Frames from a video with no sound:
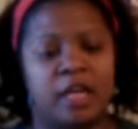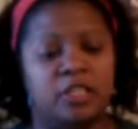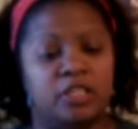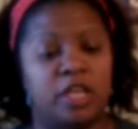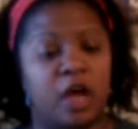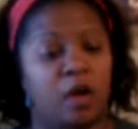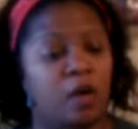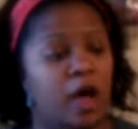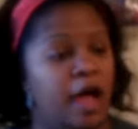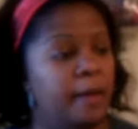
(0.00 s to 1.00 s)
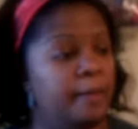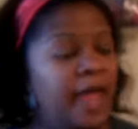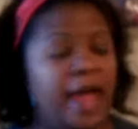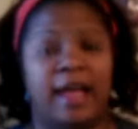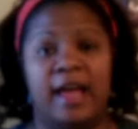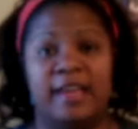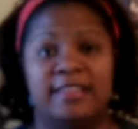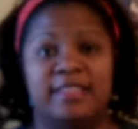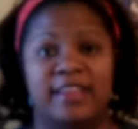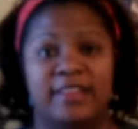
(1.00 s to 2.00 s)
So
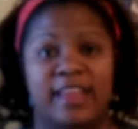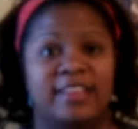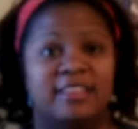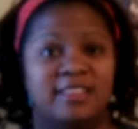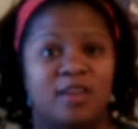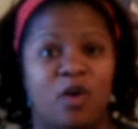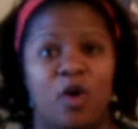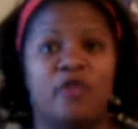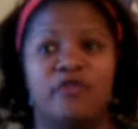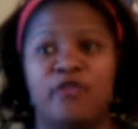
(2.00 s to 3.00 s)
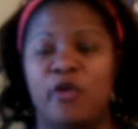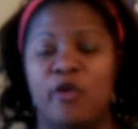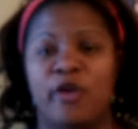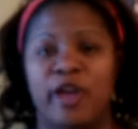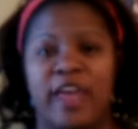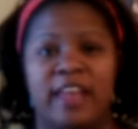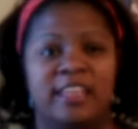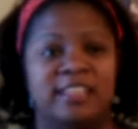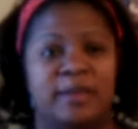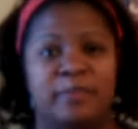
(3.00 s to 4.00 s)
guys, that's all for
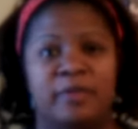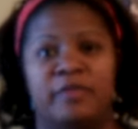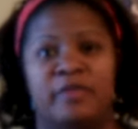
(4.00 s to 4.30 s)
any type of